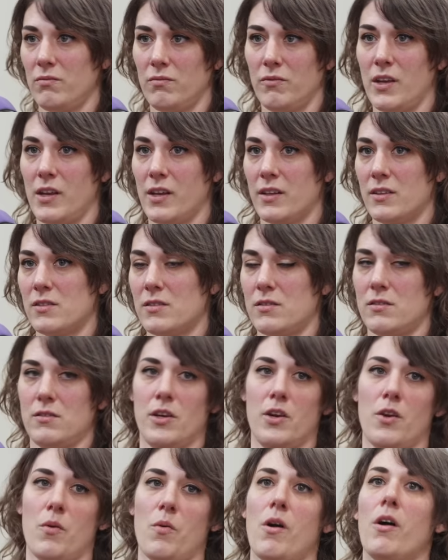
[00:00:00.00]
and it's,
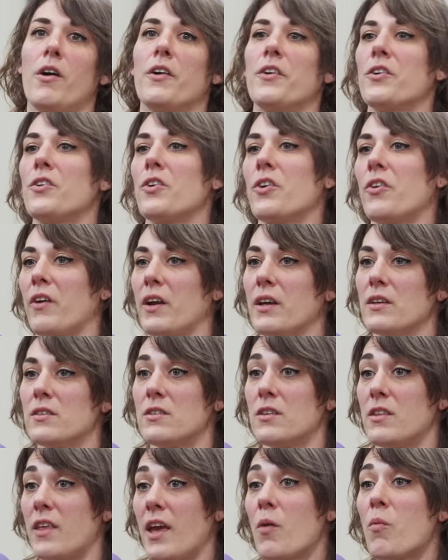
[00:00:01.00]
you know, 100 degrees.
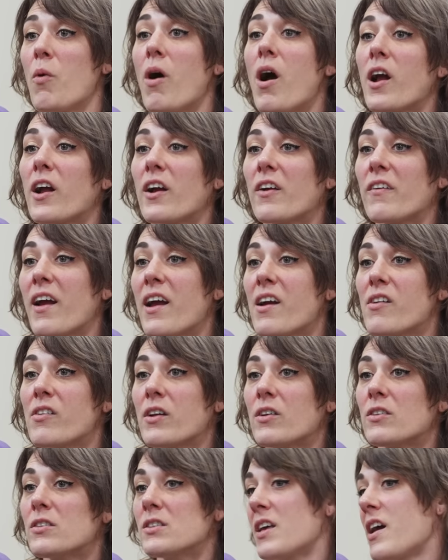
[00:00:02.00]
Do they walk around
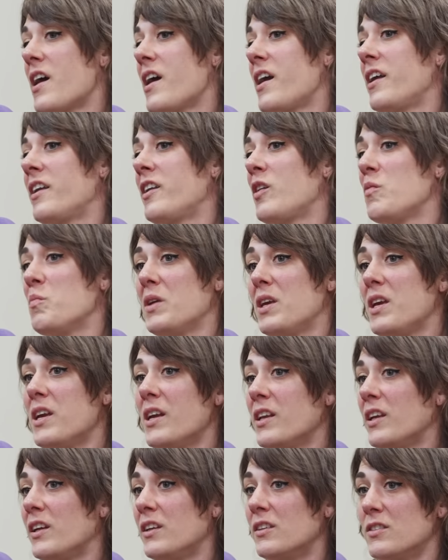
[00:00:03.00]
outside in
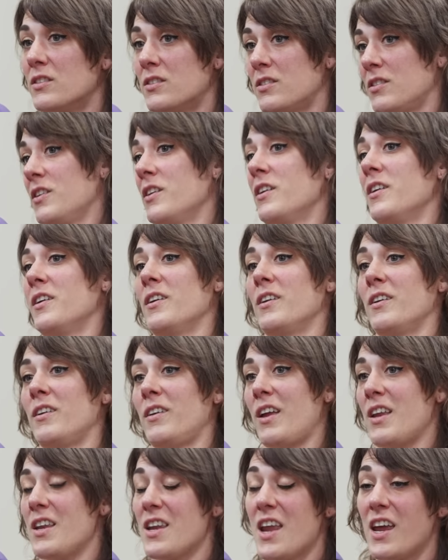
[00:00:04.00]
bikinis
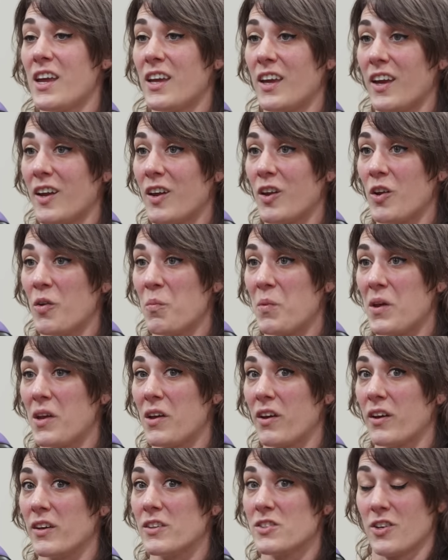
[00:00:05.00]
and naked
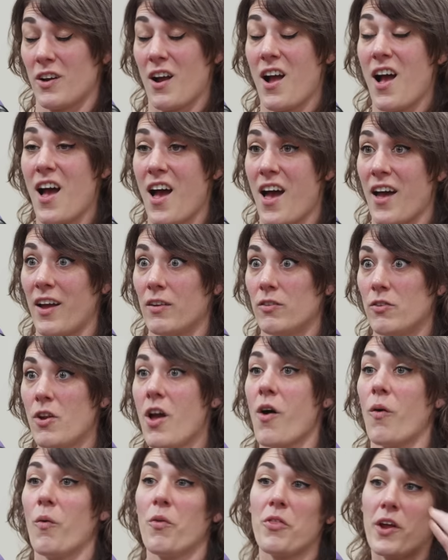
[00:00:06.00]
because they're hot?
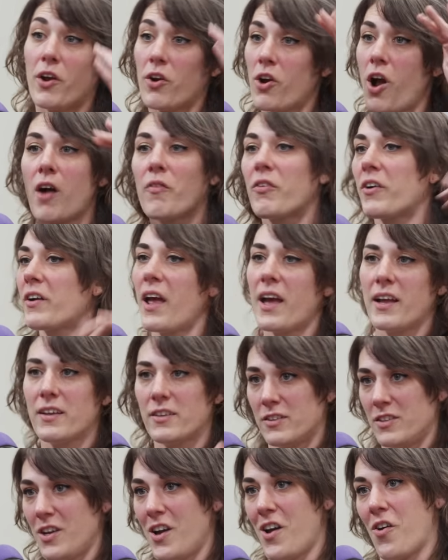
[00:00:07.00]
No, they are covered head
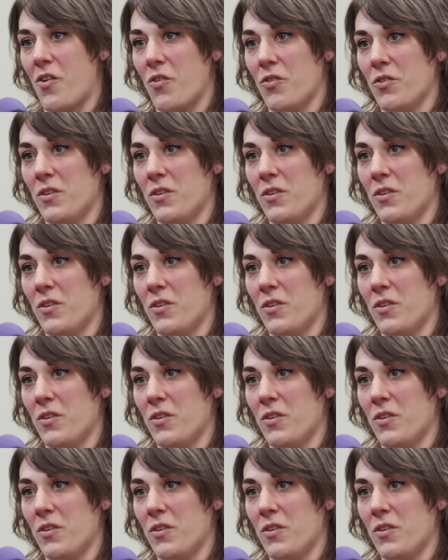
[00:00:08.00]
to toe.